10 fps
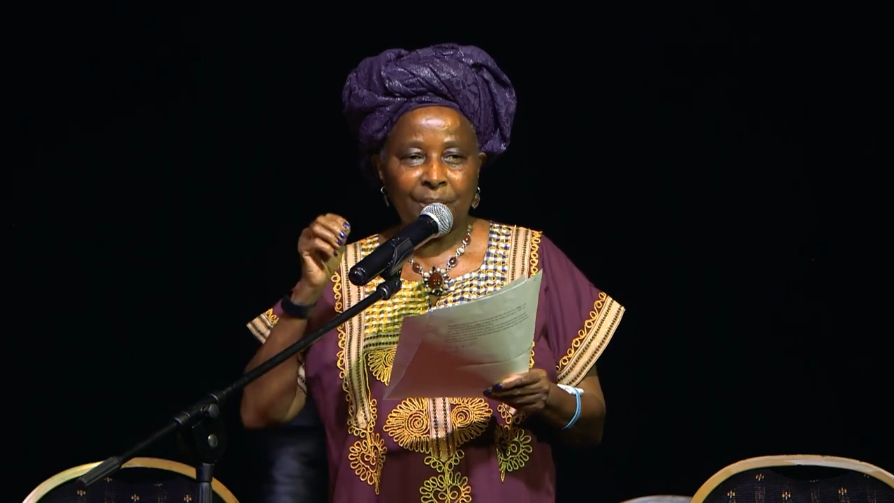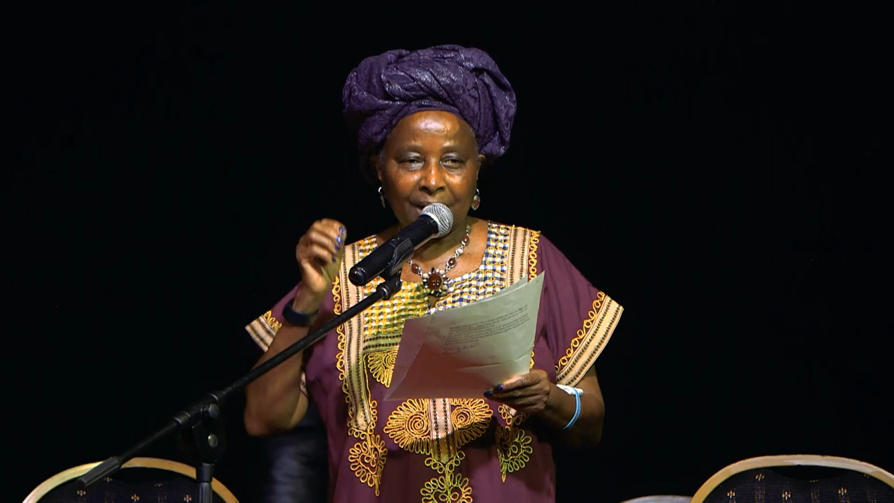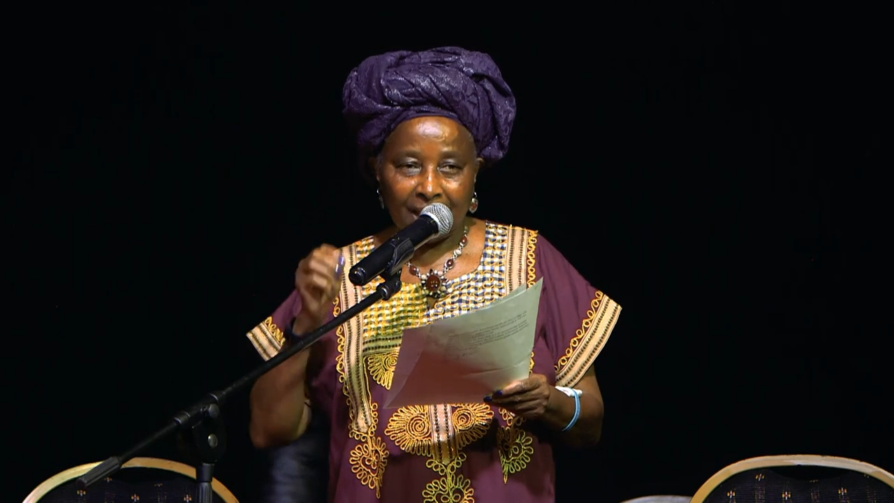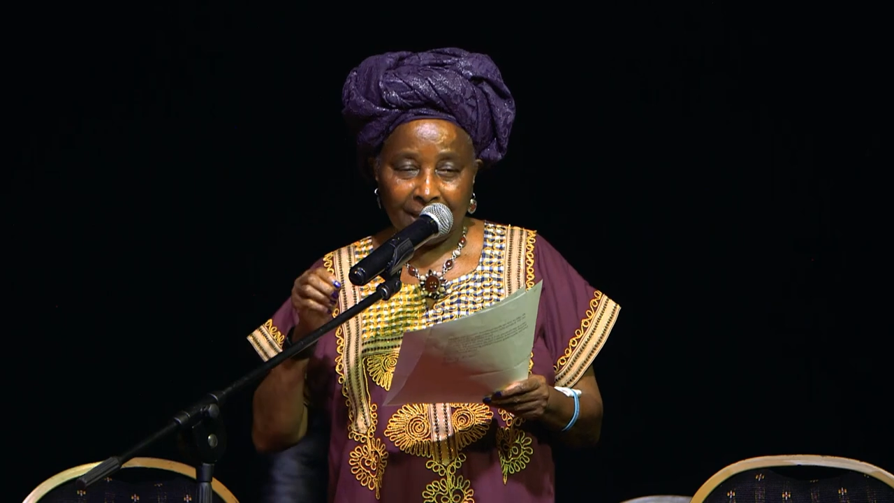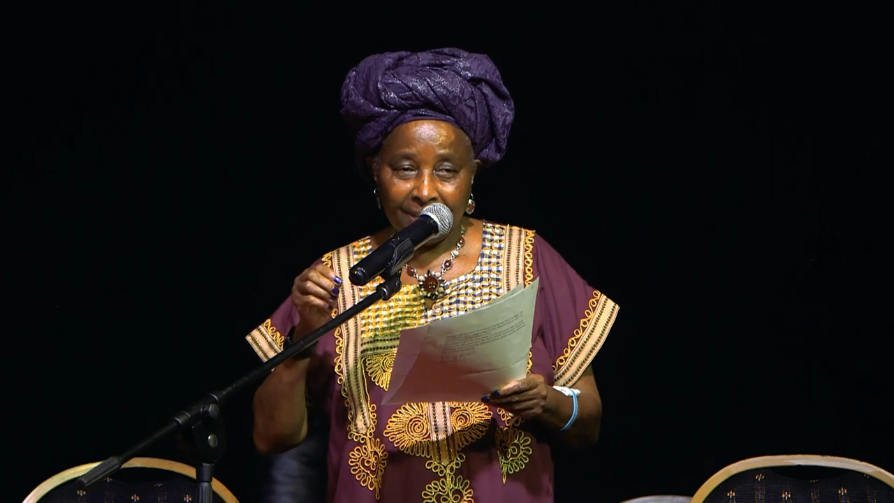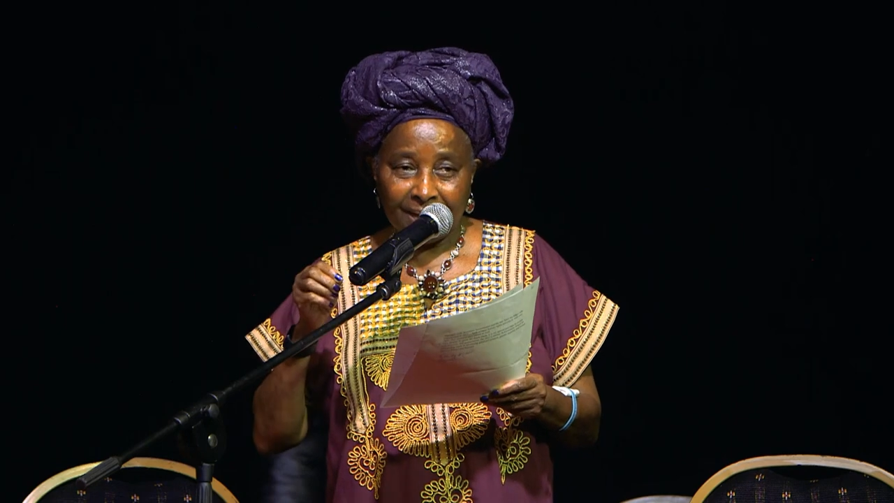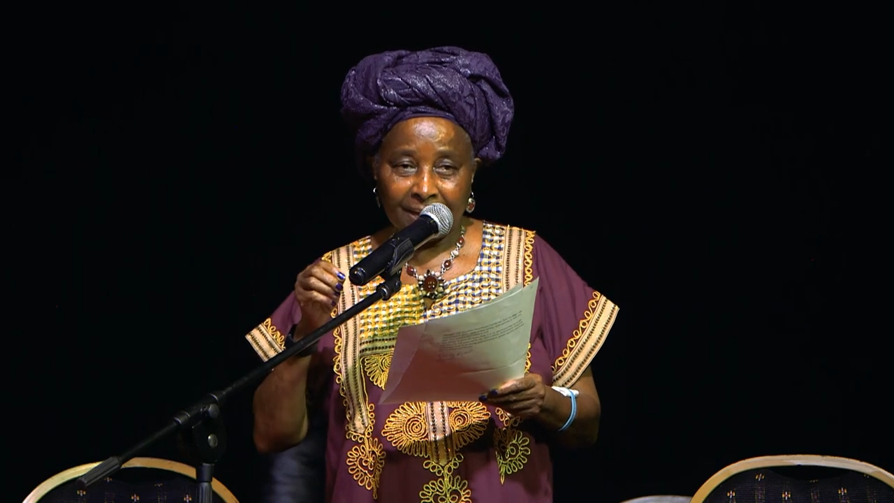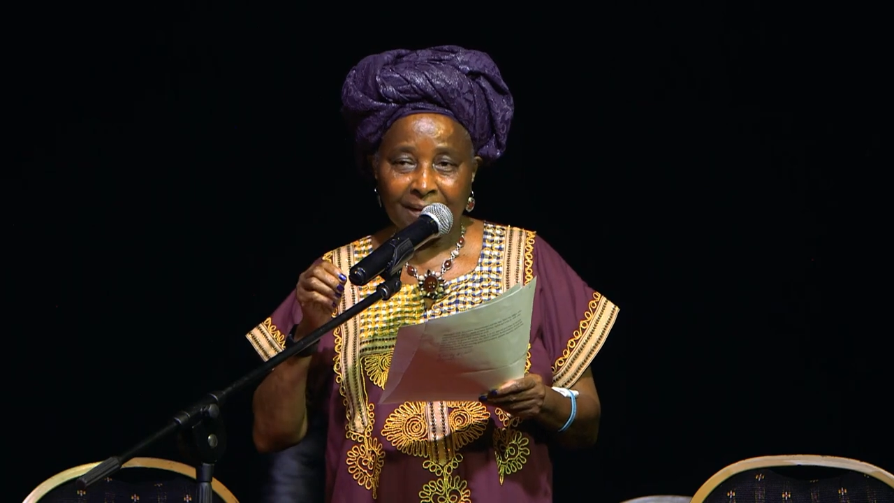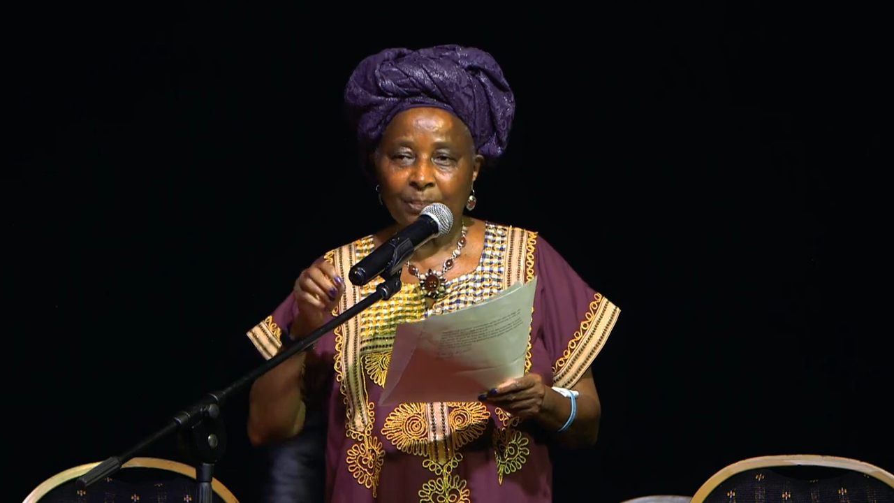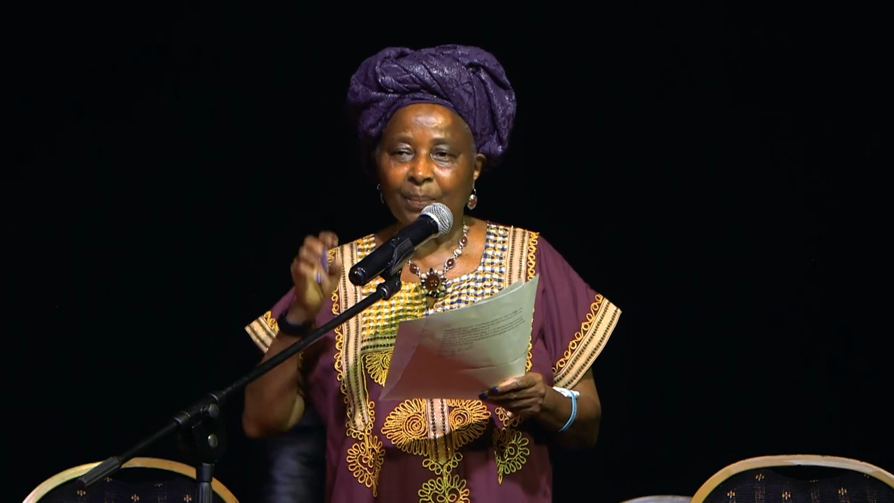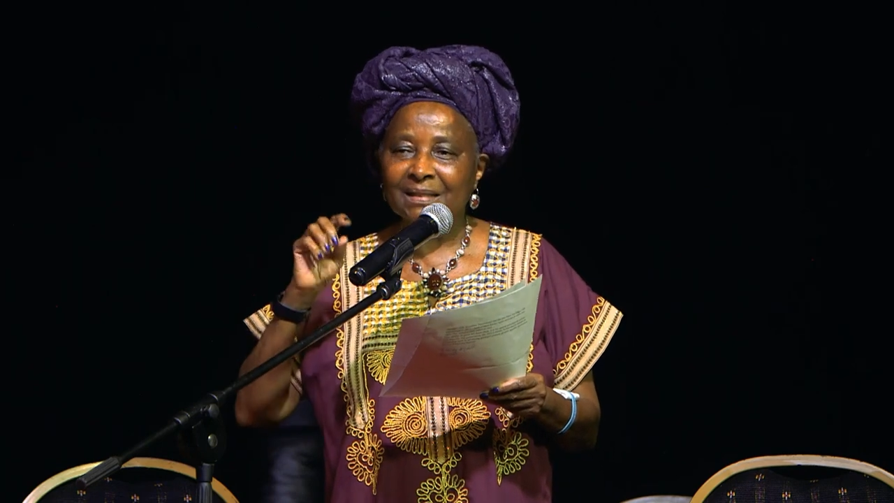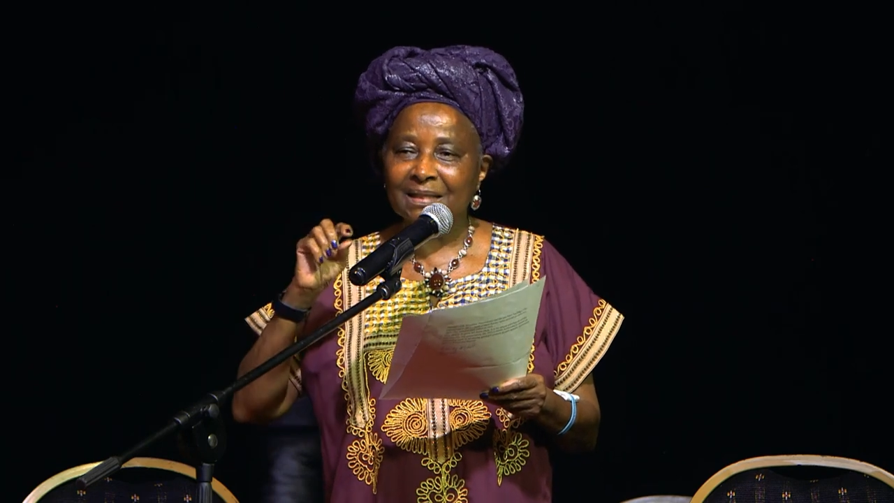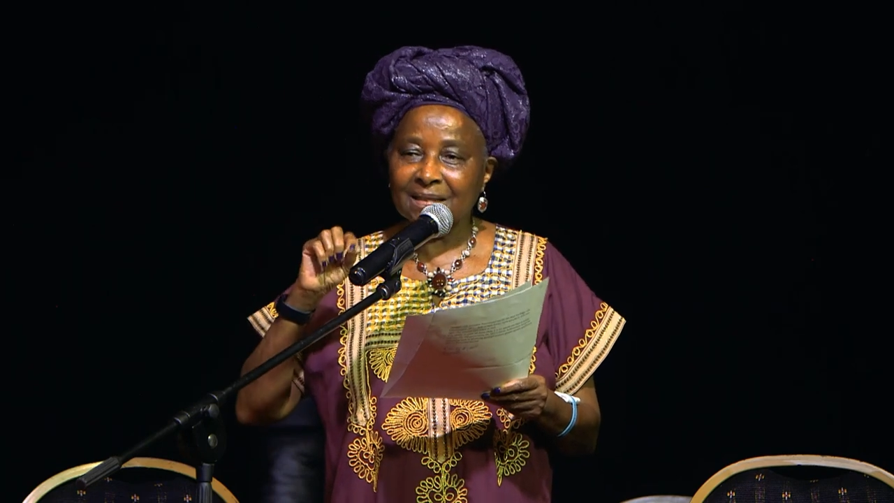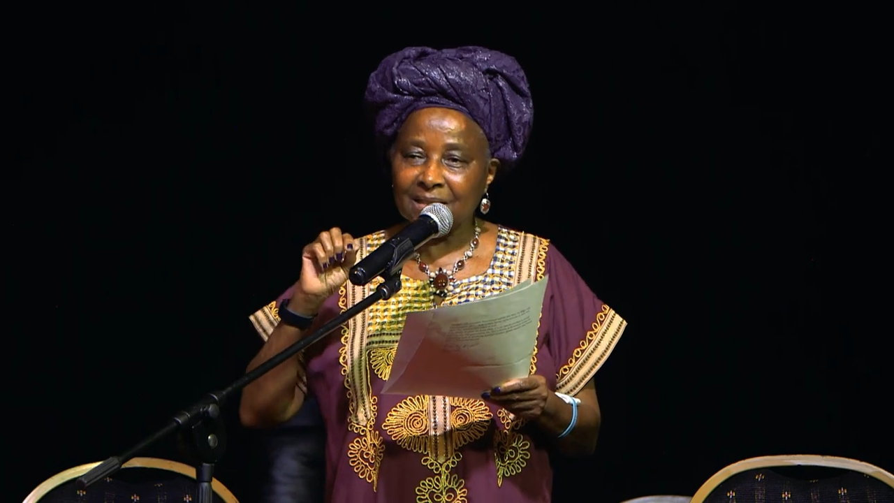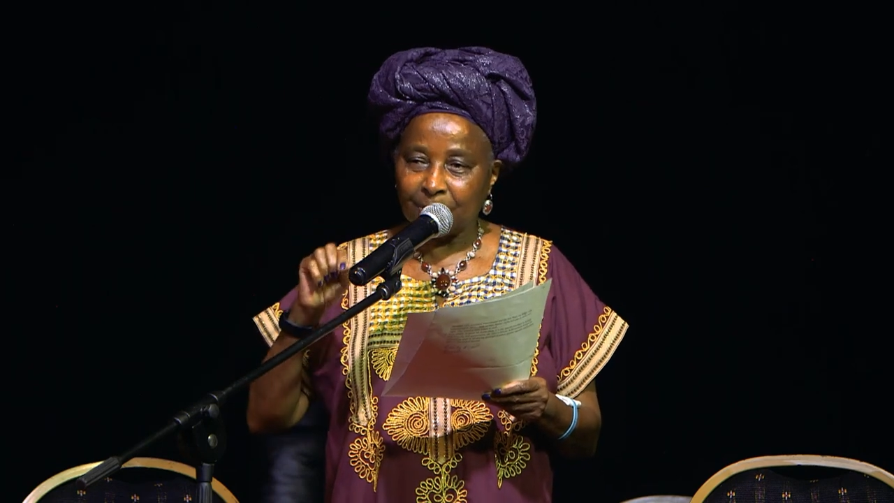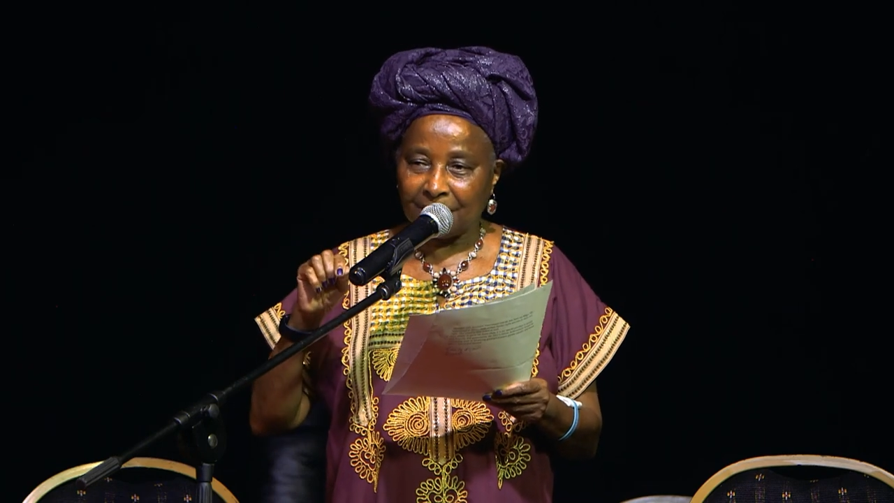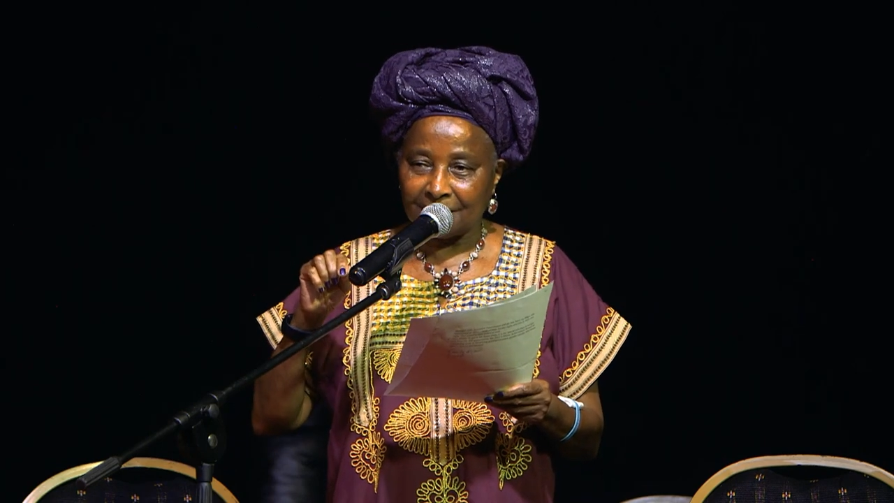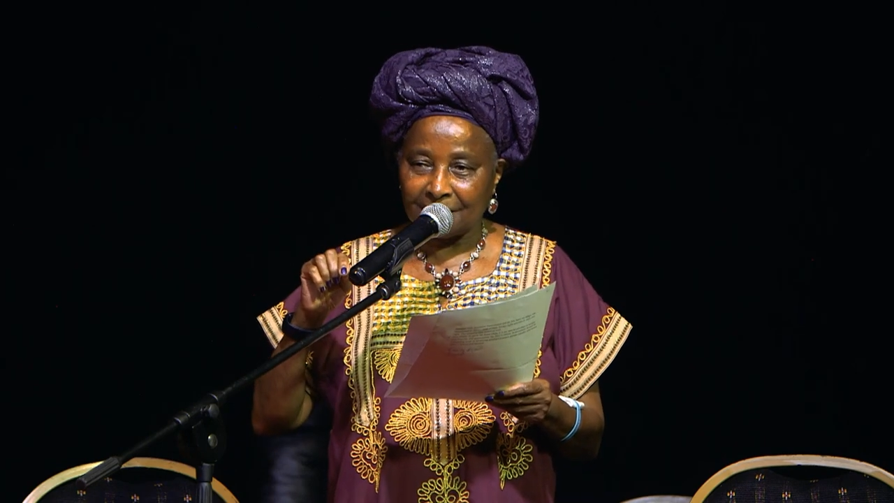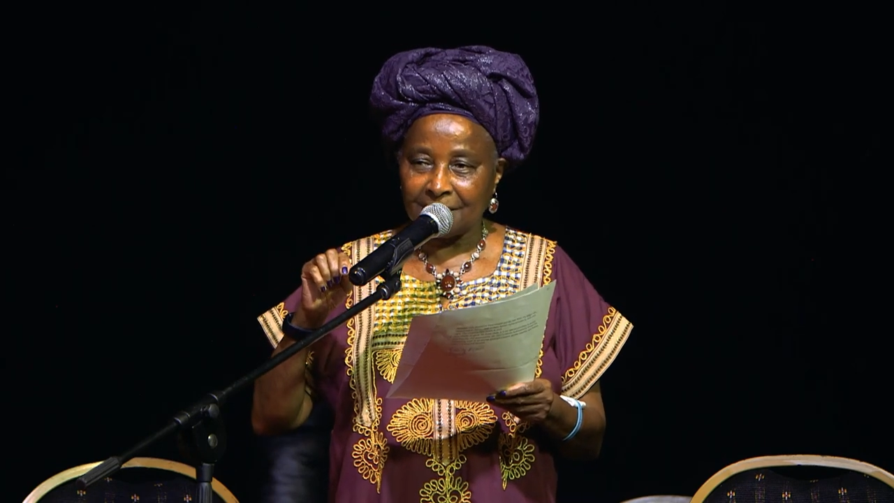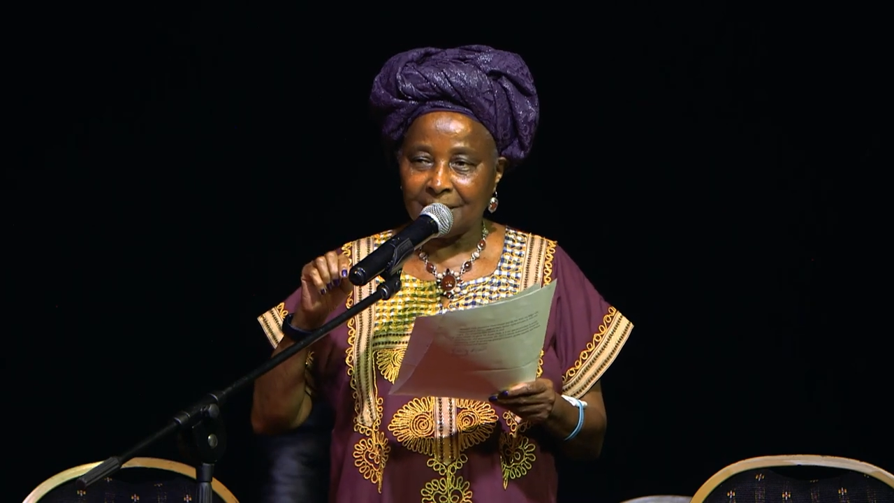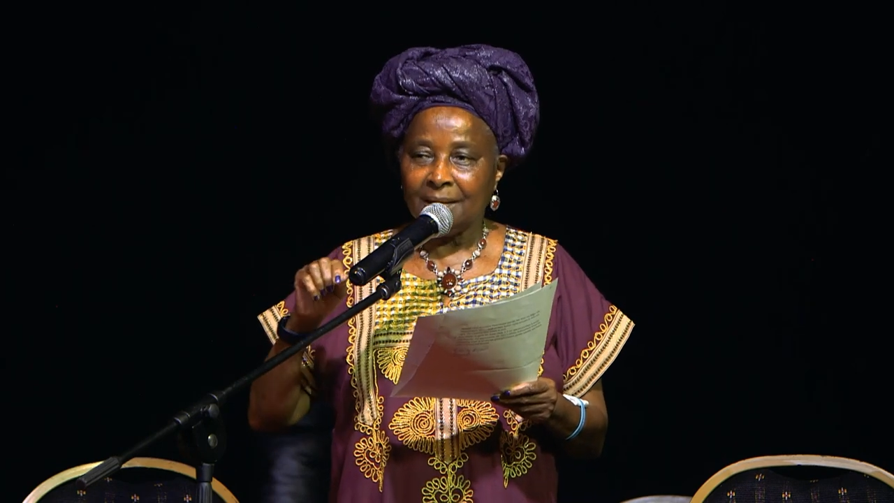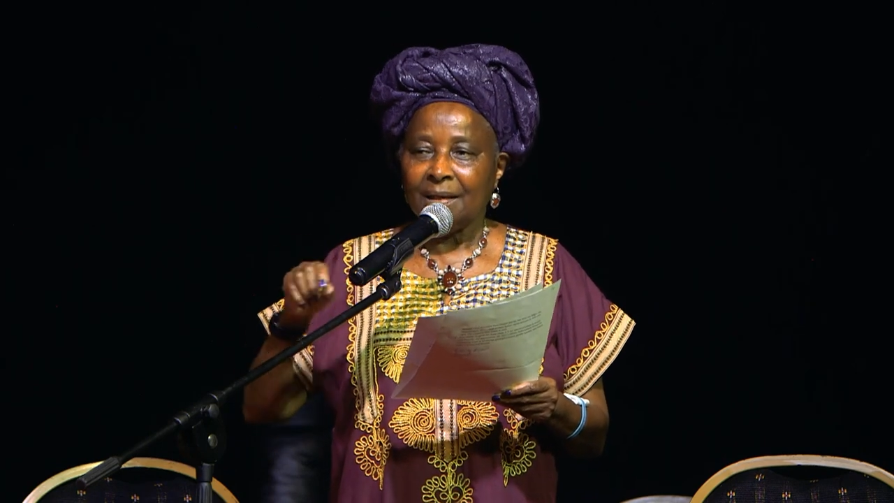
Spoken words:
becoming participants